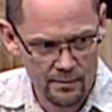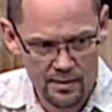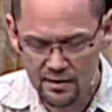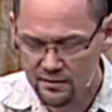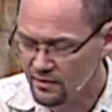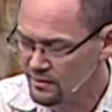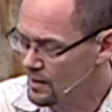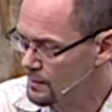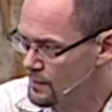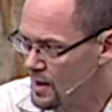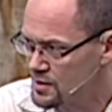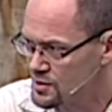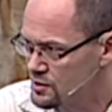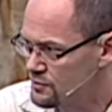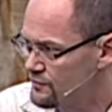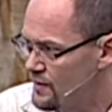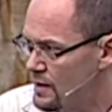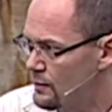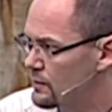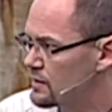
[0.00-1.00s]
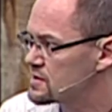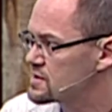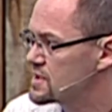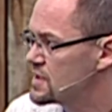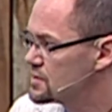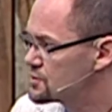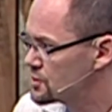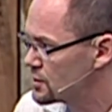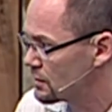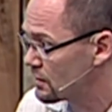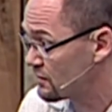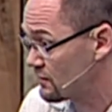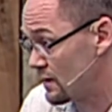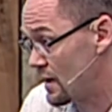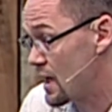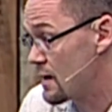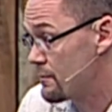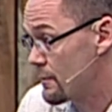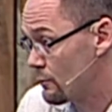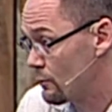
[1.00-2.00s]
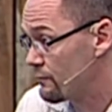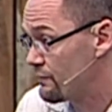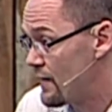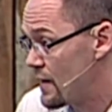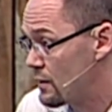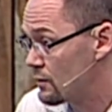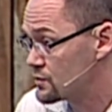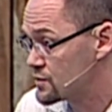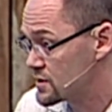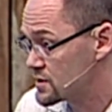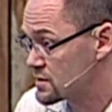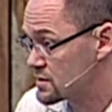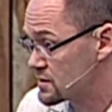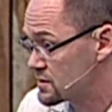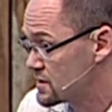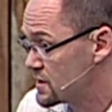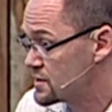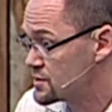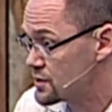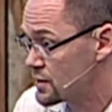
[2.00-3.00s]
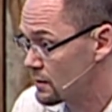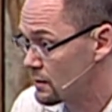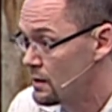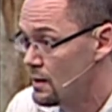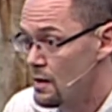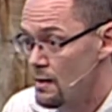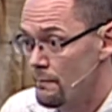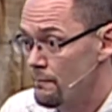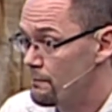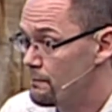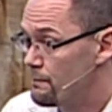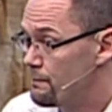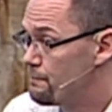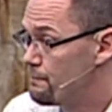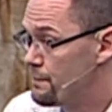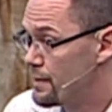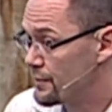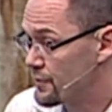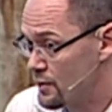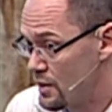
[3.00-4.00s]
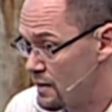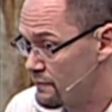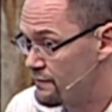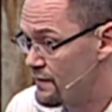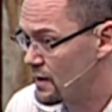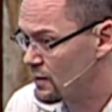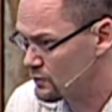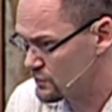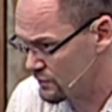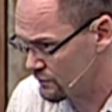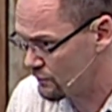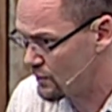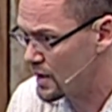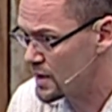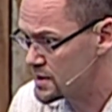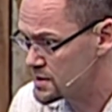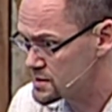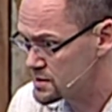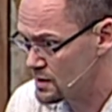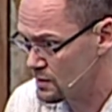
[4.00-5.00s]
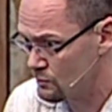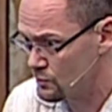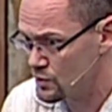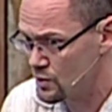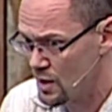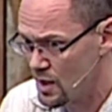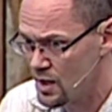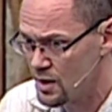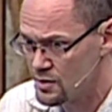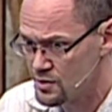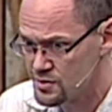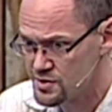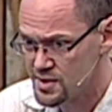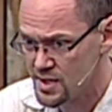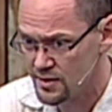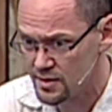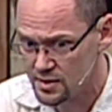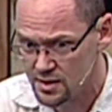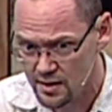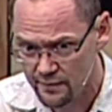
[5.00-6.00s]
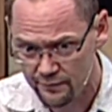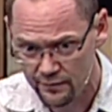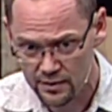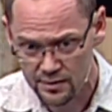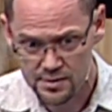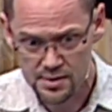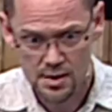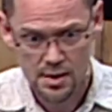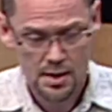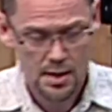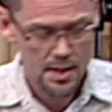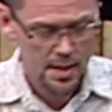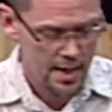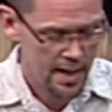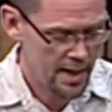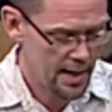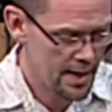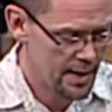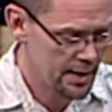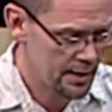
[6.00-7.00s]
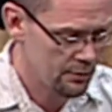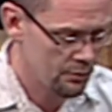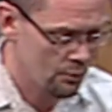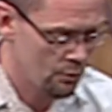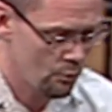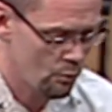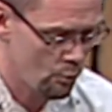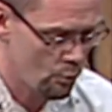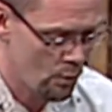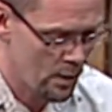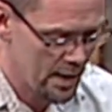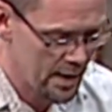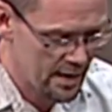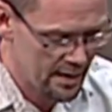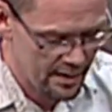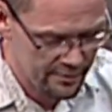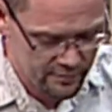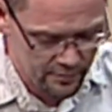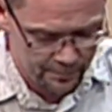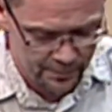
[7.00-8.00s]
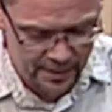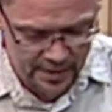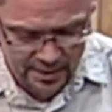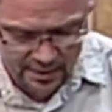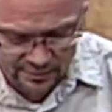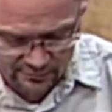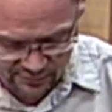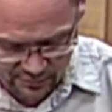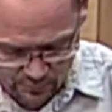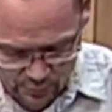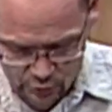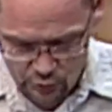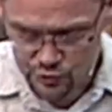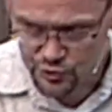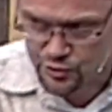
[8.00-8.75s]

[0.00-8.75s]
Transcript: means is I'm not just following his teaching, because a lot of people follow Jesus' teaching, but they're not followers of Christ. I mean, you got to understand the difference. And what it ends up being is someone who